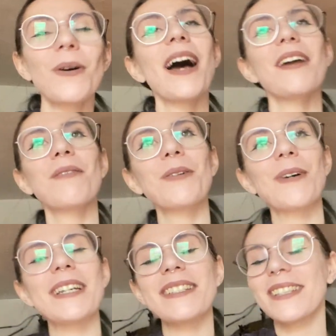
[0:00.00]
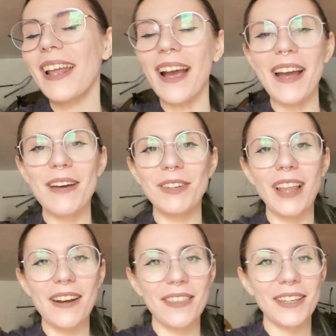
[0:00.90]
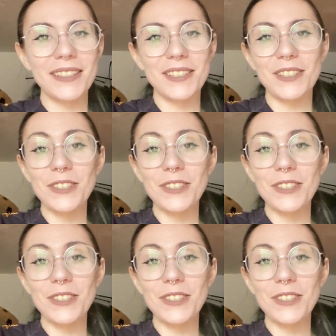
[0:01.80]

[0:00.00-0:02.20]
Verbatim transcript: hi everyone, today I have a lot of things to